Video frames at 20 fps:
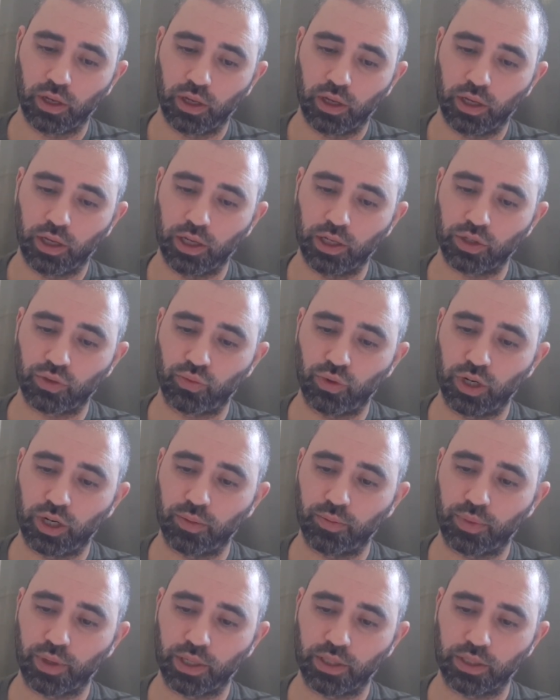his
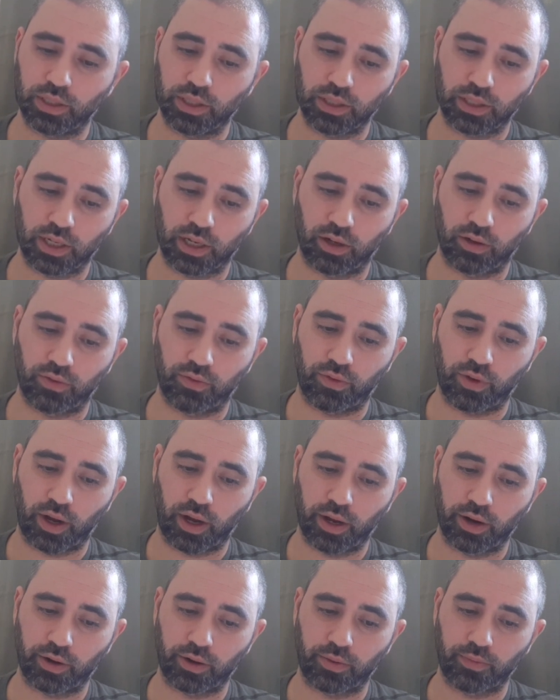recompense is
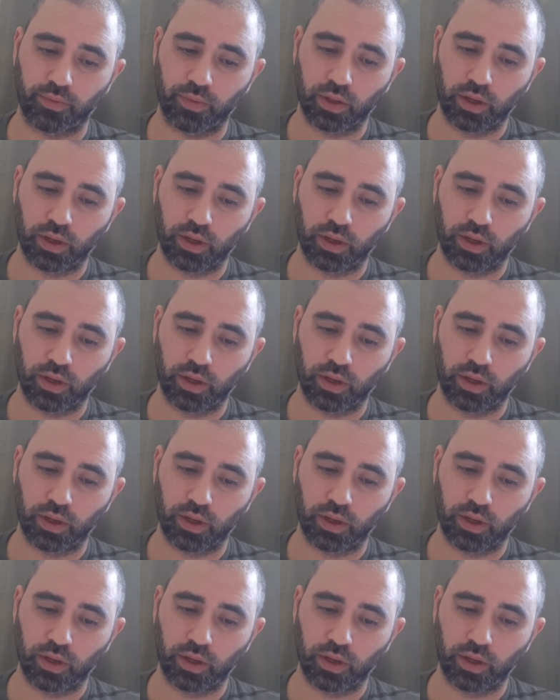hellfire.